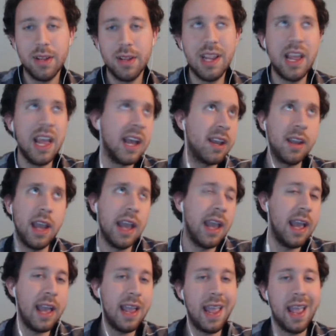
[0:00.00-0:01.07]
Yeah,
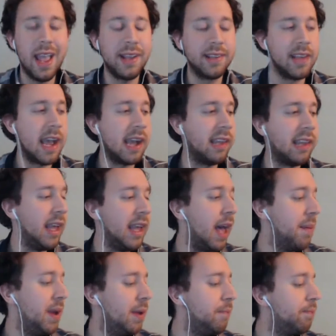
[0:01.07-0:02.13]
exactly.
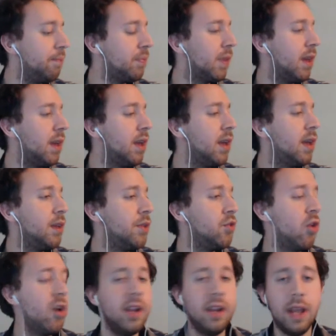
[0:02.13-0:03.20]
I mean,
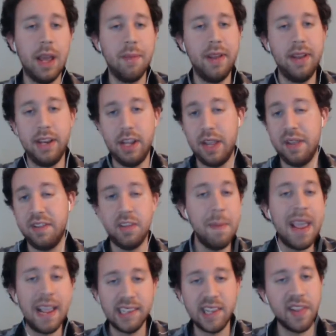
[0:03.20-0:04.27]
Troy, to
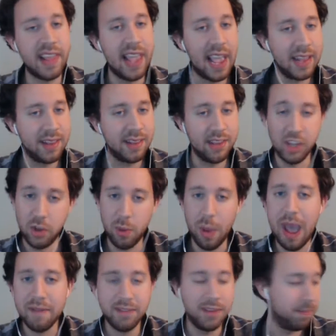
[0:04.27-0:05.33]
make it to the end, you
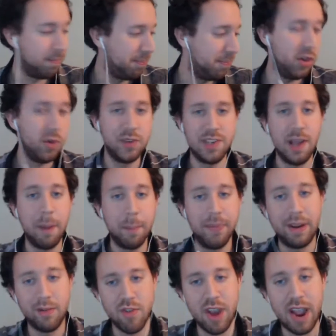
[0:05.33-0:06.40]
have to do
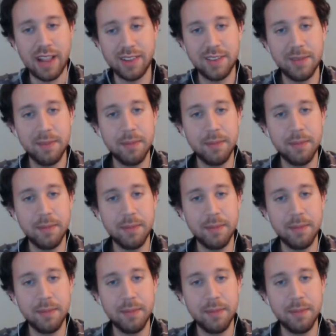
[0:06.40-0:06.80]
something right.